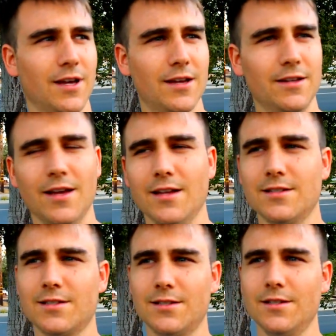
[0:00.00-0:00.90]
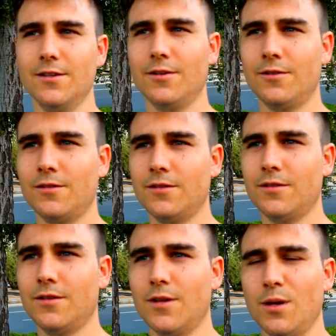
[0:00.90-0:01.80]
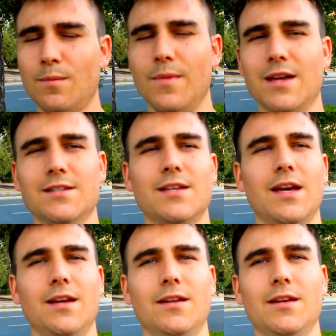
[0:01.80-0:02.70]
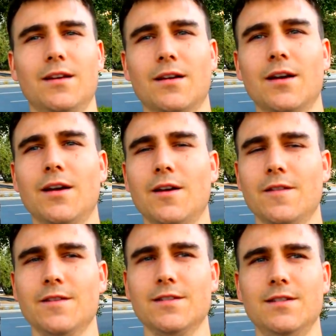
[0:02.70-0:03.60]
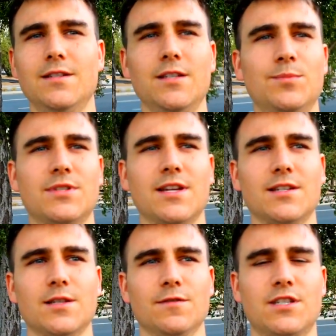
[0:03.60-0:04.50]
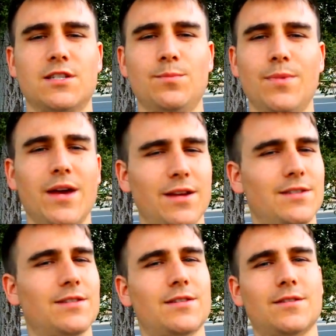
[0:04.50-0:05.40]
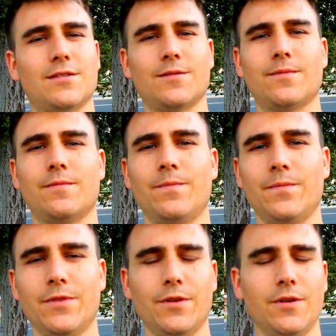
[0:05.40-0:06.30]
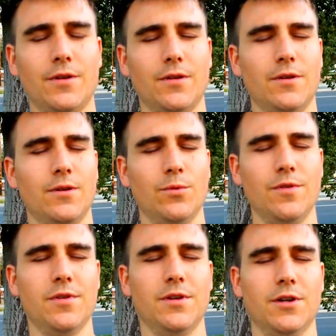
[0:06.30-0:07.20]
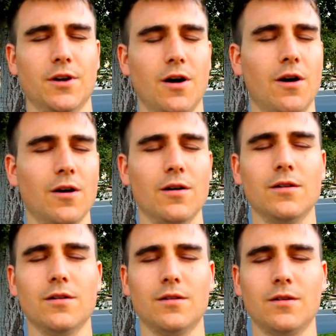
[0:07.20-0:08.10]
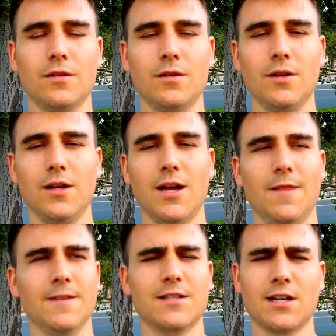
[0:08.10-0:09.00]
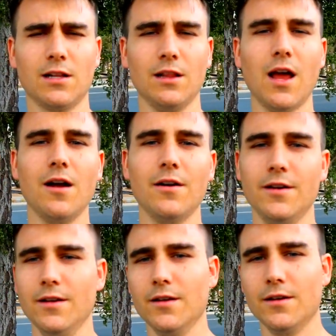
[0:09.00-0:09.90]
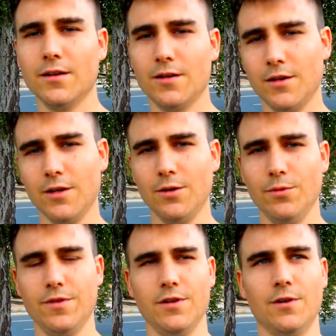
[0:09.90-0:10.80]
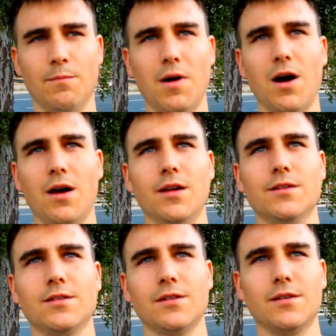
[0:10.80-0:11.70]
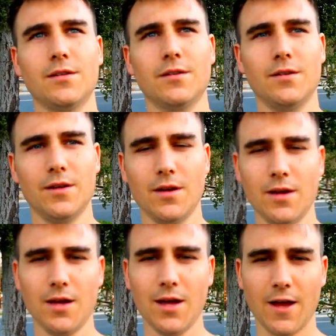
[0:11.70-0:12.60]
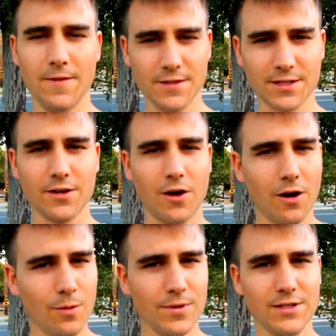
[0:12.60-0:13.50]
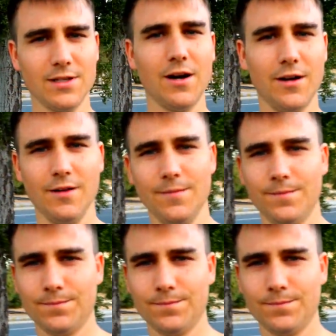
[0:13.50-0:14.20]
and yet still maintaining this deep sense of space within your heart and this clarity within your mind. And this can all be done